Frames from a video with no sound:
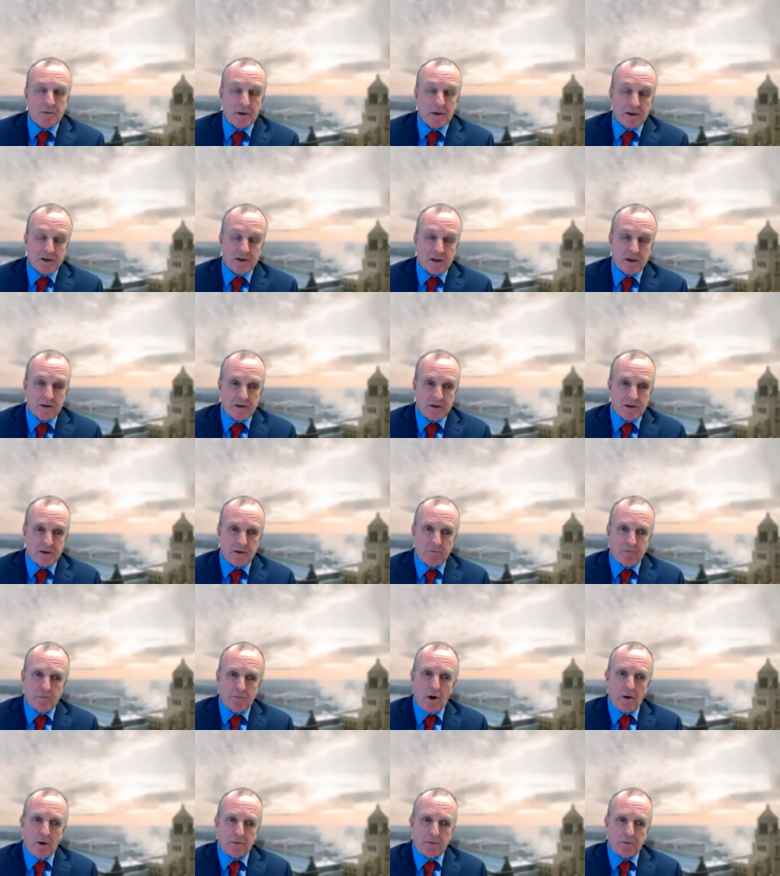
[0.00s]
but it's a, it's a
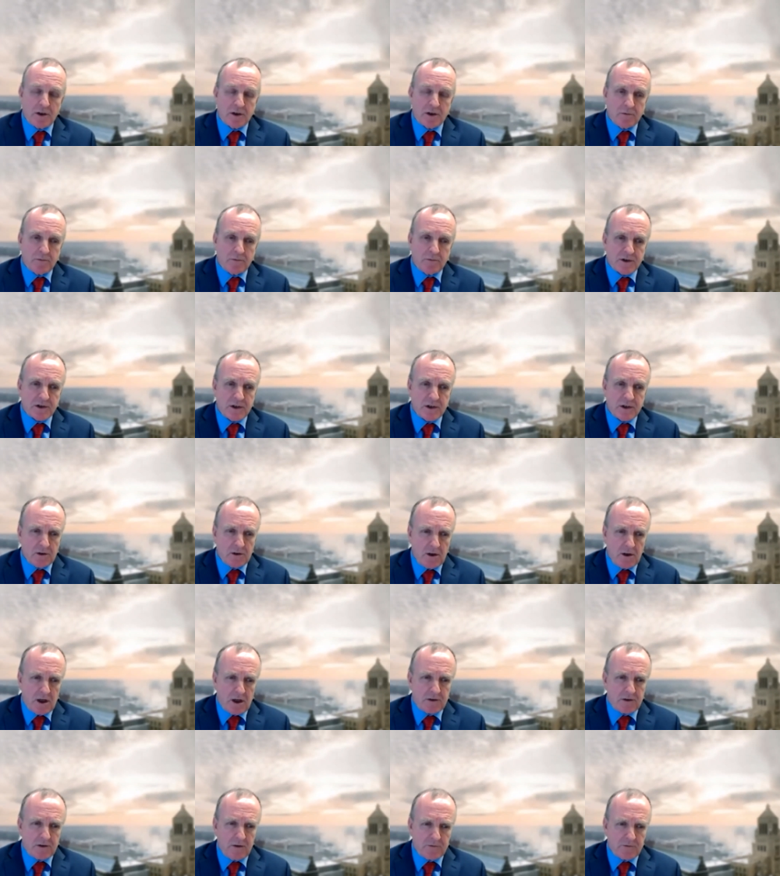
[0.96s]
population we see a
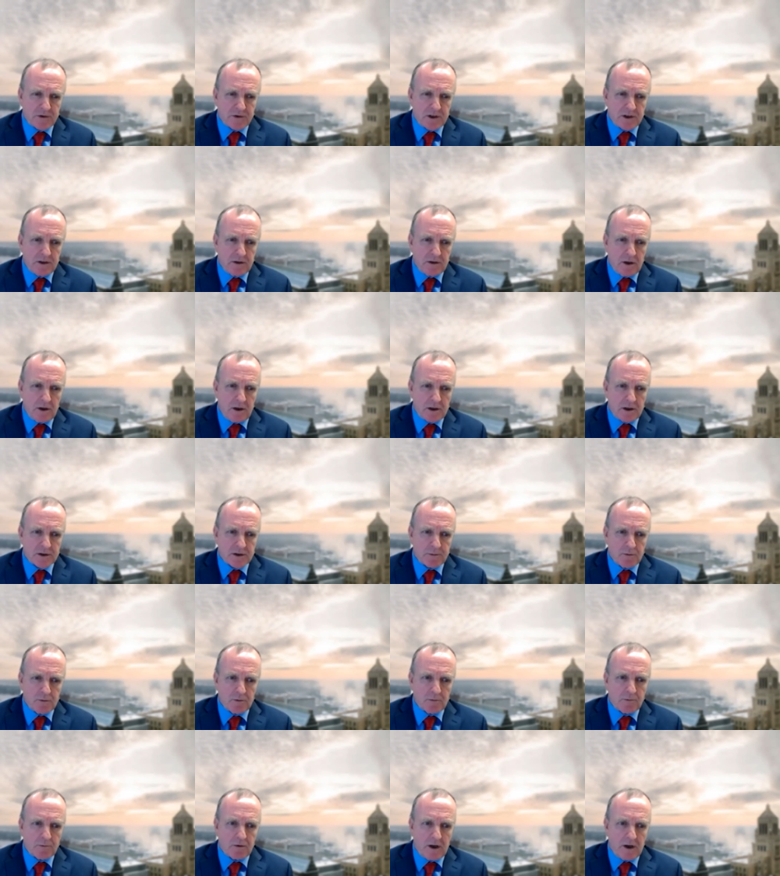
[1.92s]
lot, obviously, in the
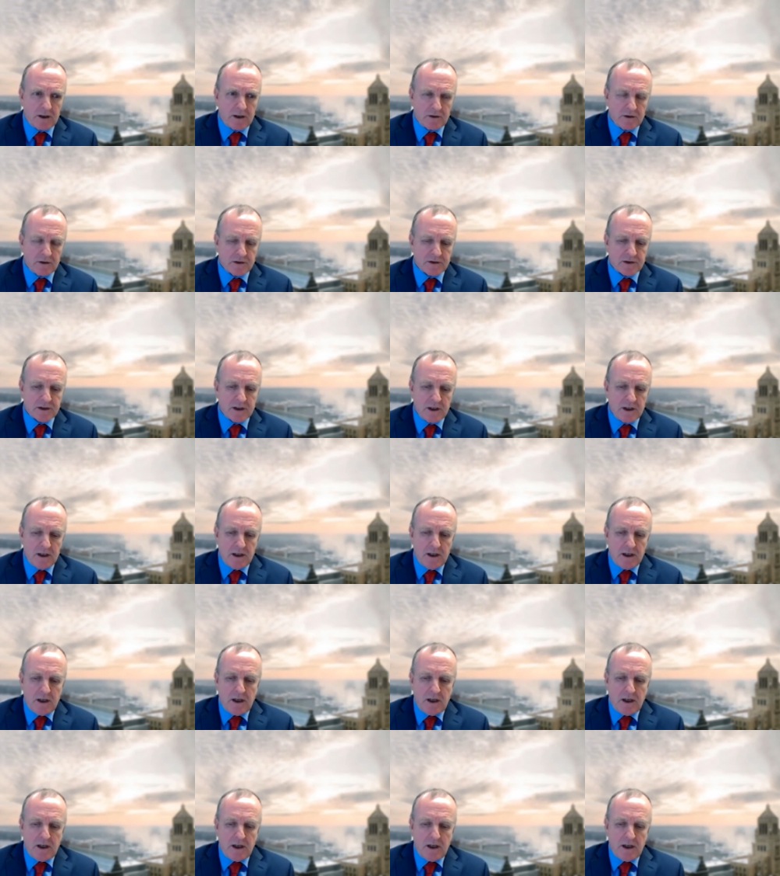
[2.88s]
hospital practice.